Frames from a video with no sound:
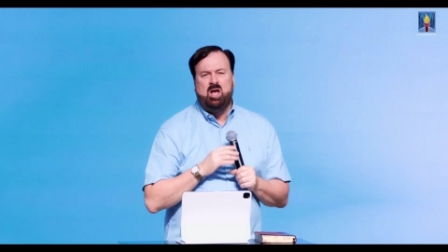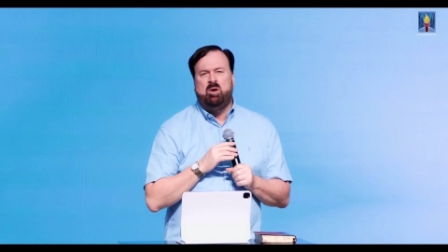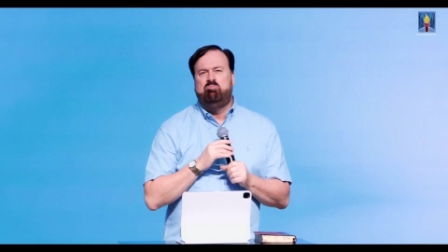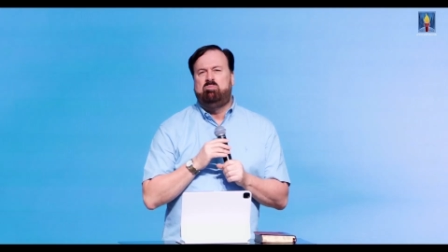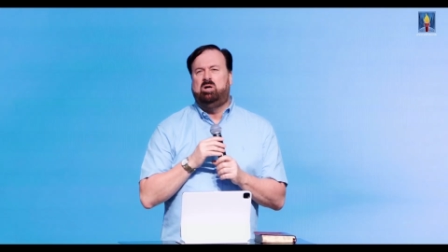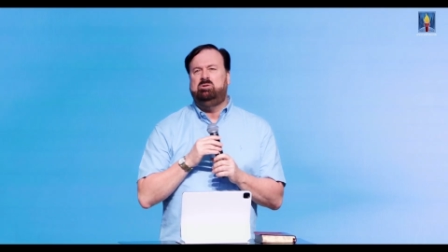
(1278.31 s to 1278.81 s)

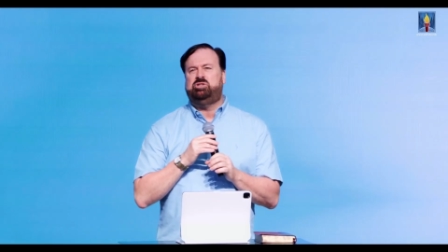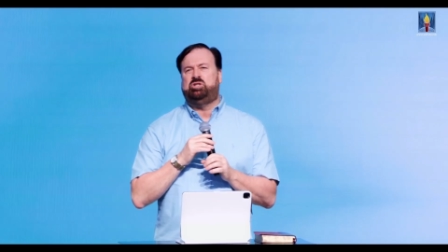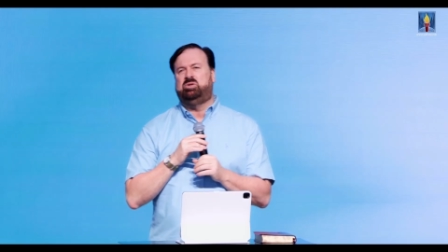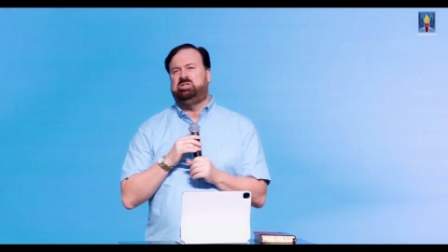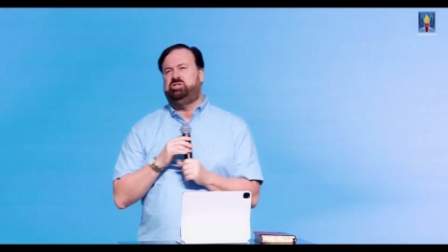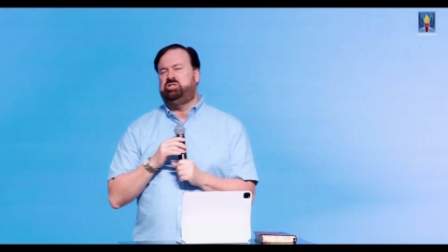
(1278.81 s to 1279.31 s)
Most
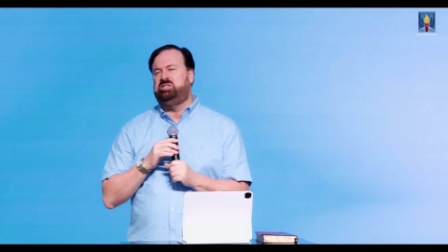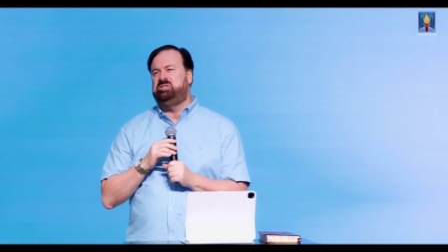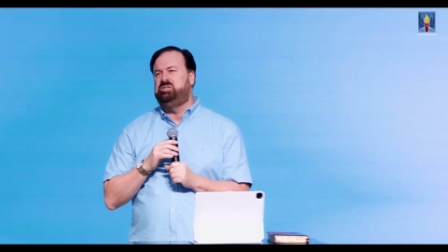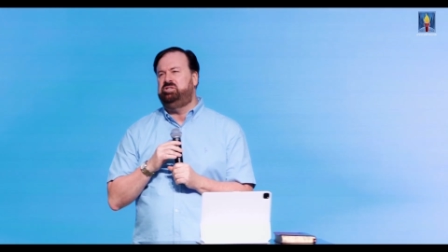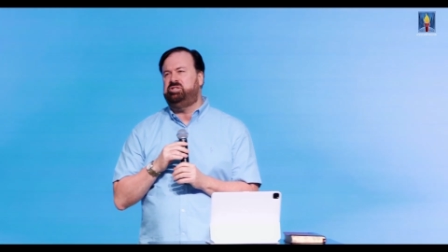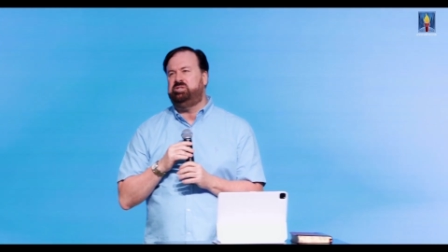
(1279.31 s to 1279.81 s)

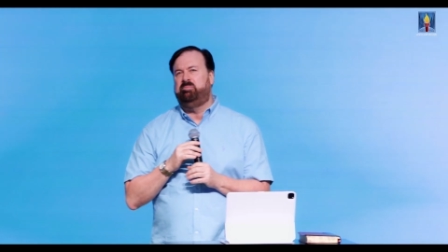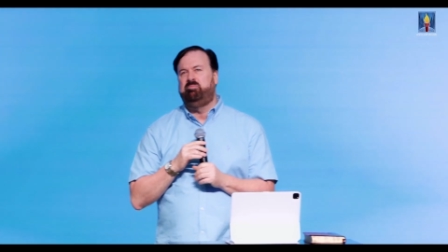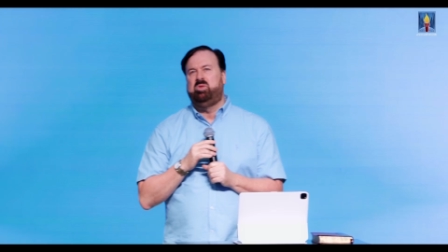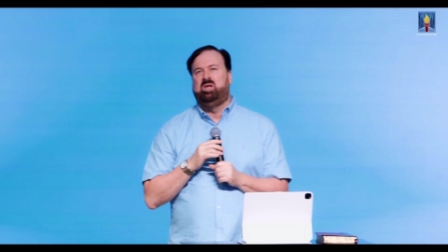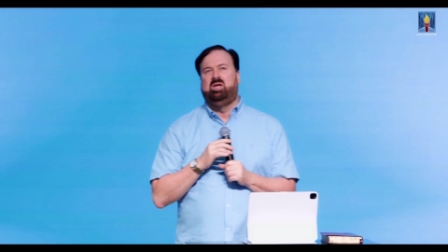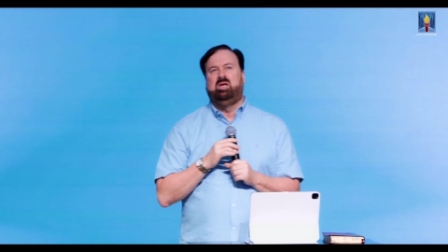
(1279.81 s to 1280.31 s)
Christians
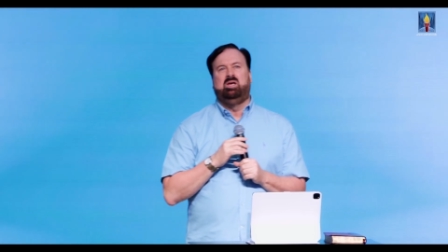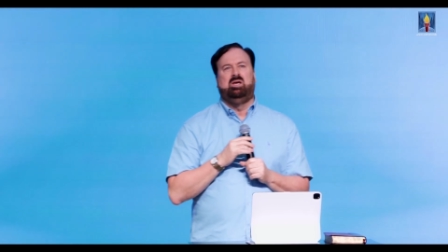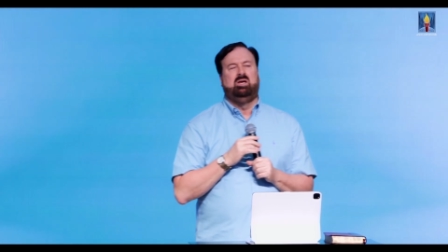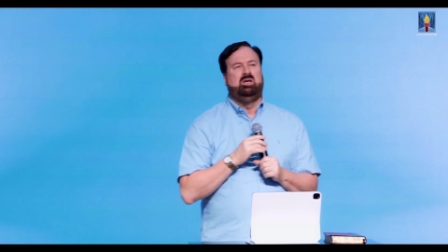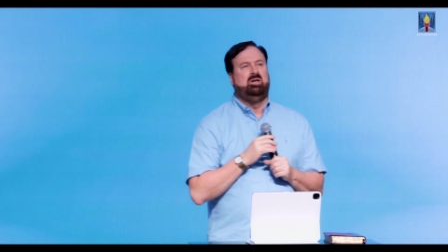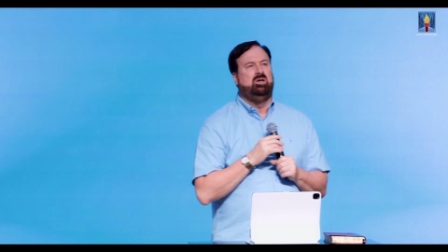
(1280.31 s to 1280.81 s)

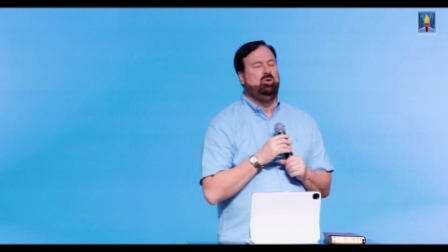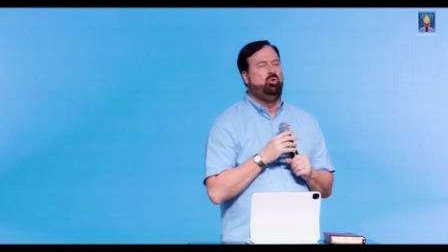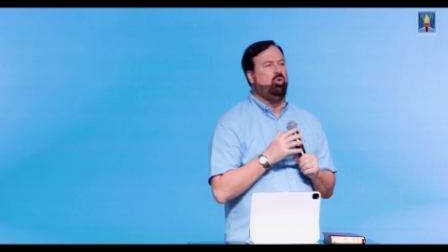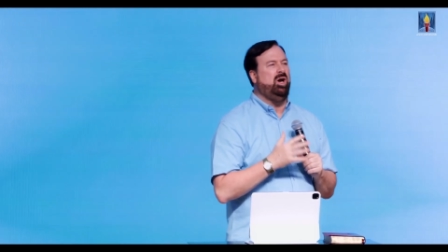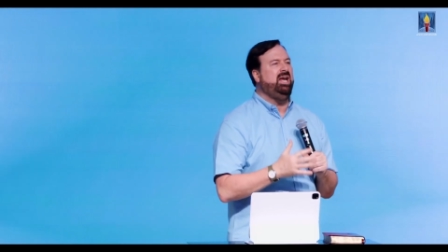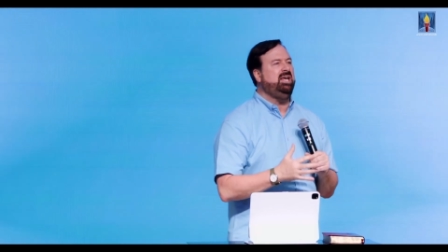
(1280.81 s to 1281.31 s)

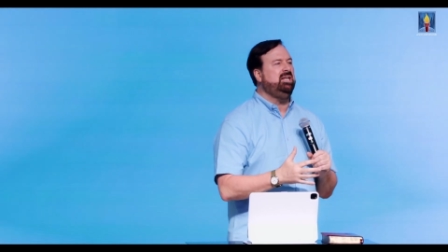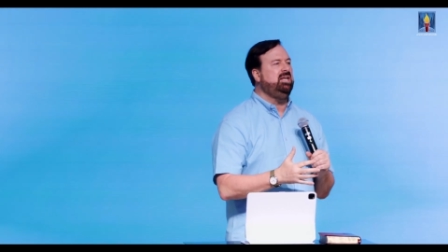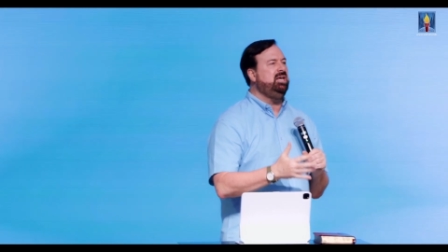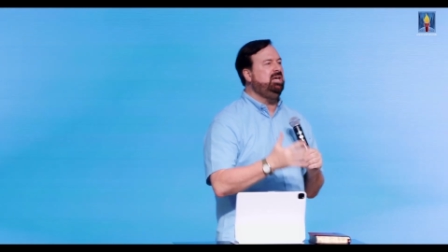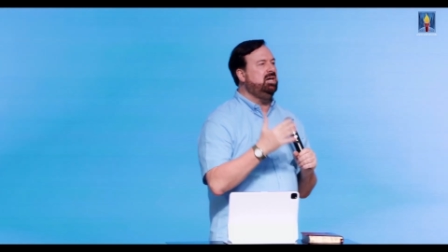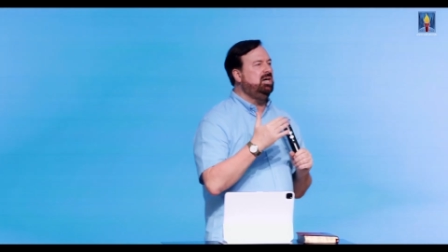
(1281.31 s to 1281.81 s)

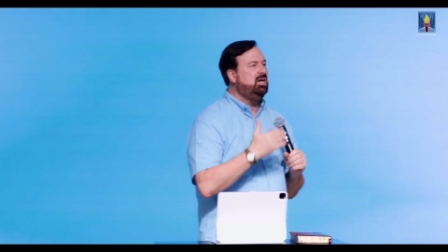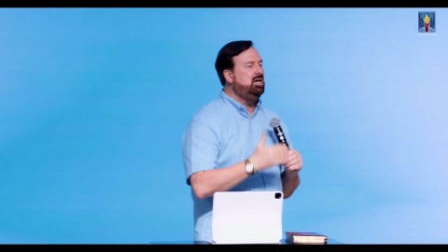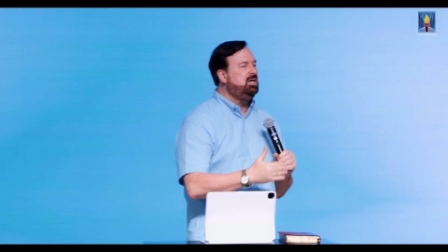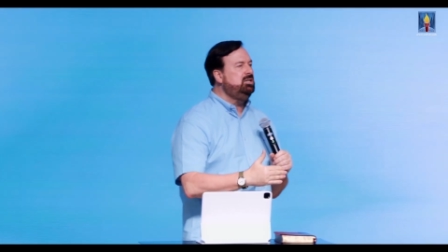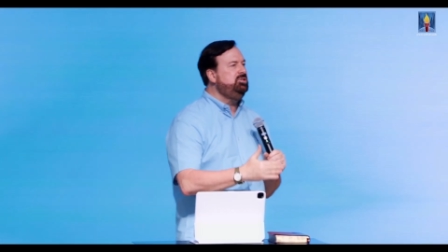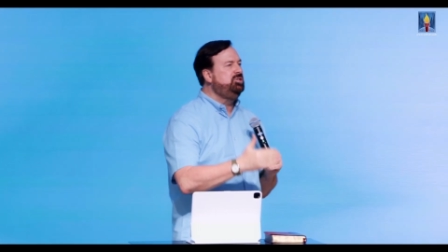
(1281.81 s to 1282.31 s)
greatly
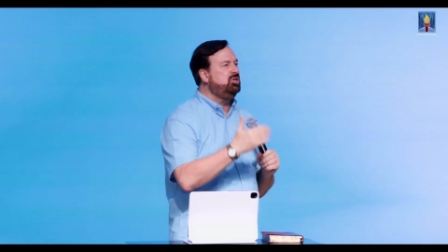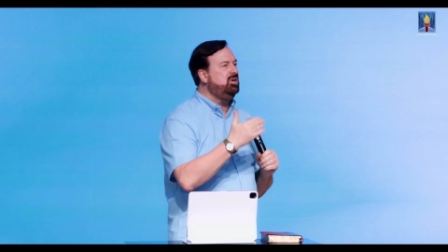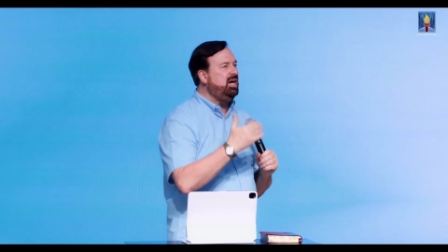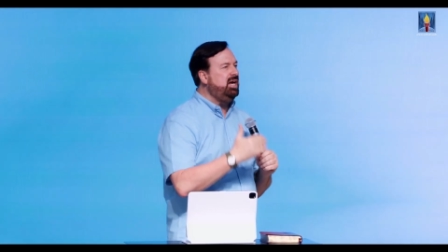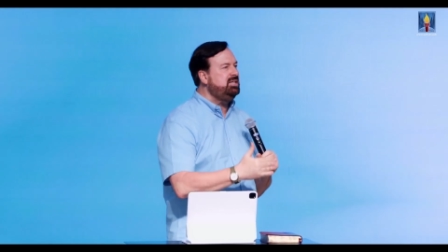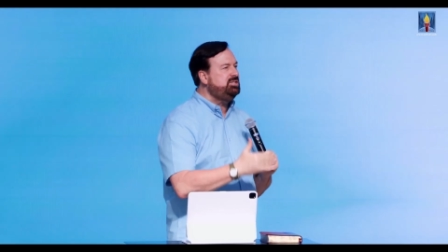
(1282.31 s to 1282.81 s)

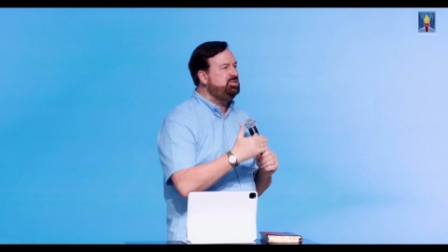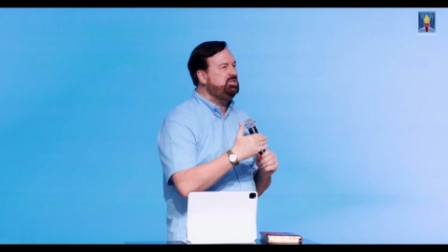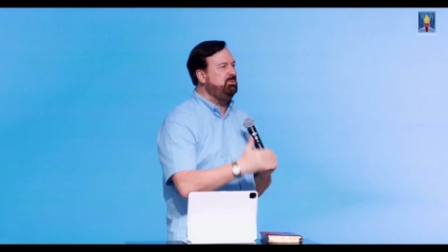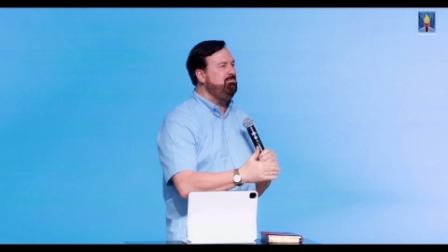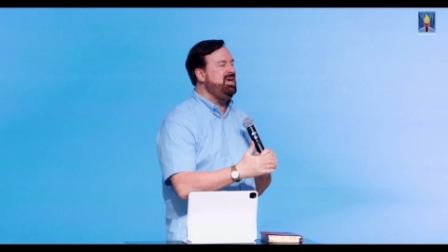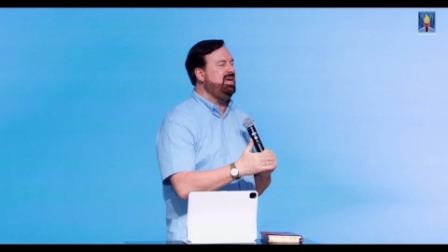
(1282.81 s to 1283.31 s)

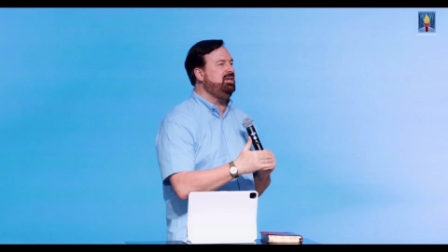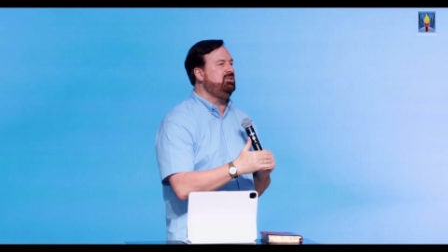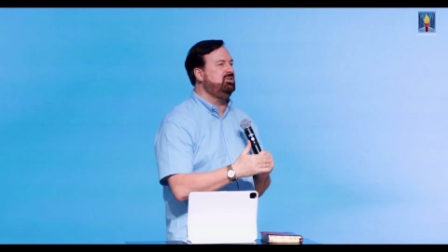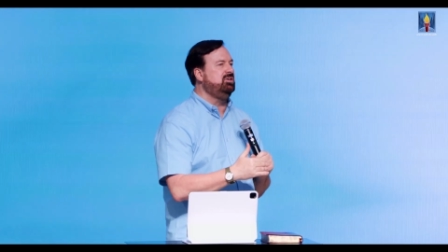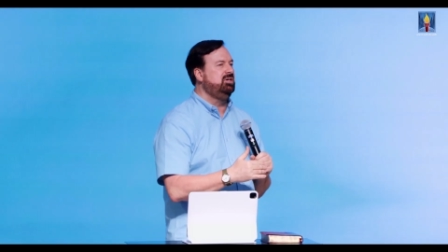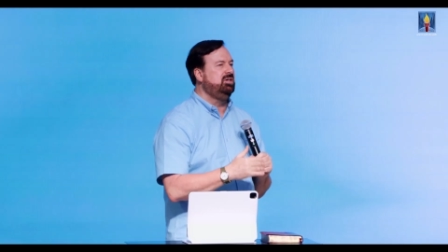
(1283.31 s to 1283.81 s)
underestimate
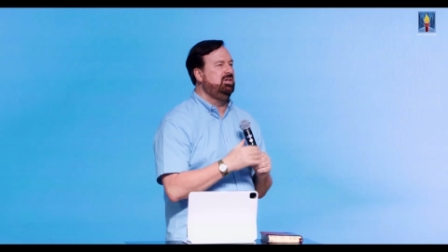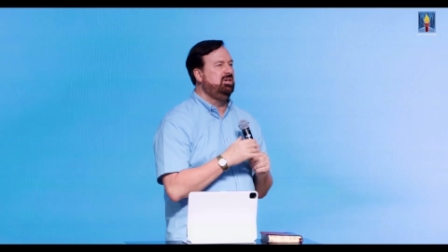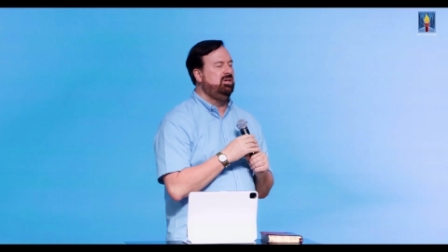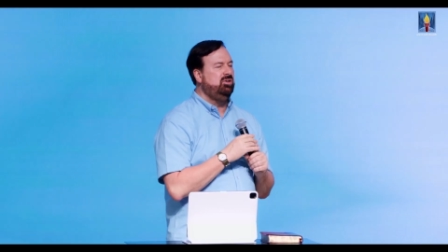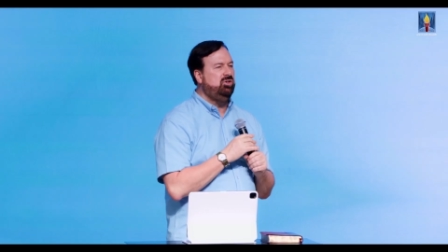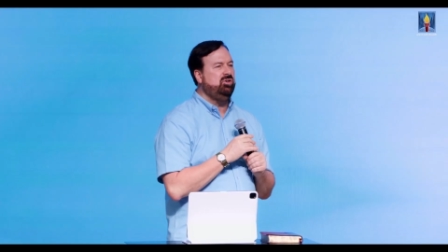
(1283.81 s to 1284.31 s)

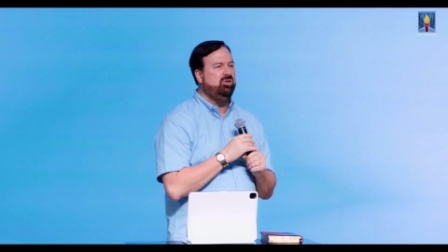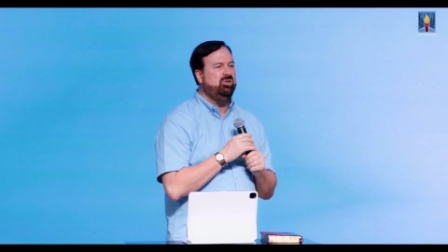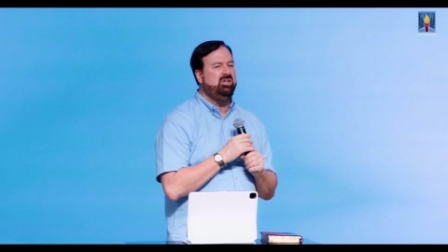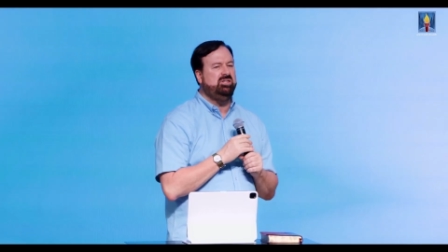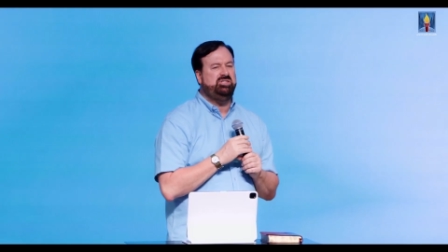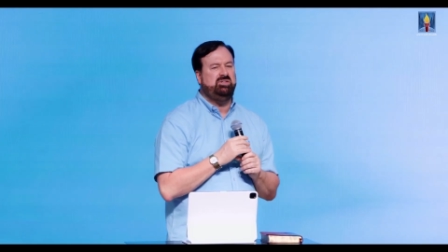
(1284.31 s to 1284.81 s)
the
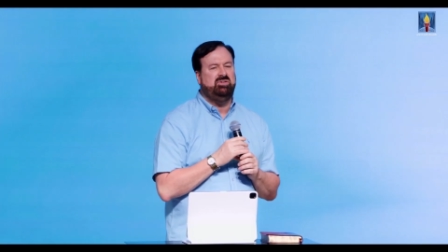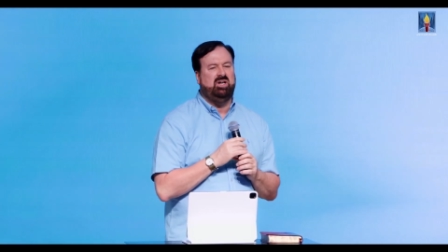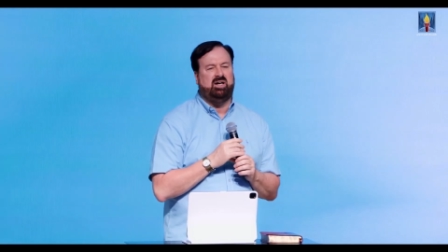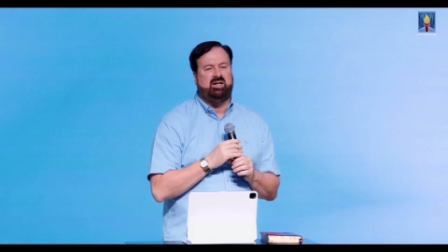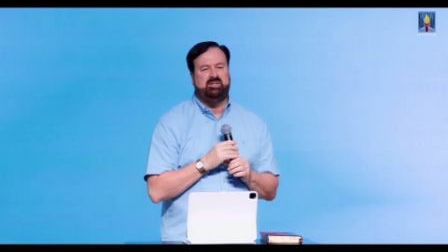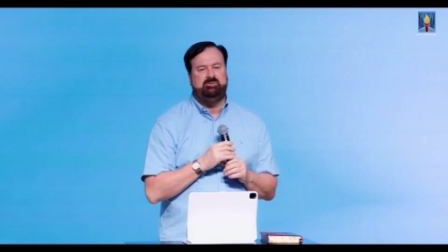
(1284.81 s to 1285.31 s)
goodness of
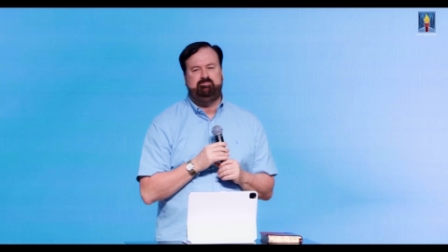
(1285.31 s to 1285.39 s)
God.